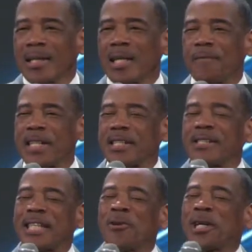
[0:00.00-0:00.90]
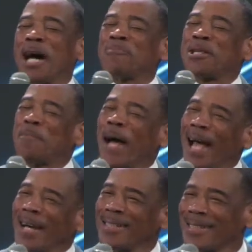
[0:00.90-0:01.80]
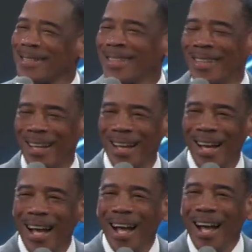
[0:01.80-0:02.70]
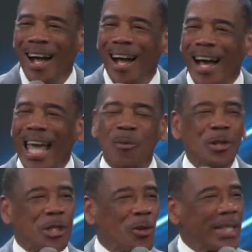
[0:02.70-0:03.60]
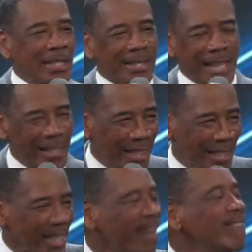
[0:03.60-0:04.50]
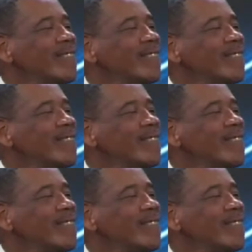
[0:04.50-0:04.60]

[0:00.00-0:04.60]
The vision shall come to pass. He will do it suddenly,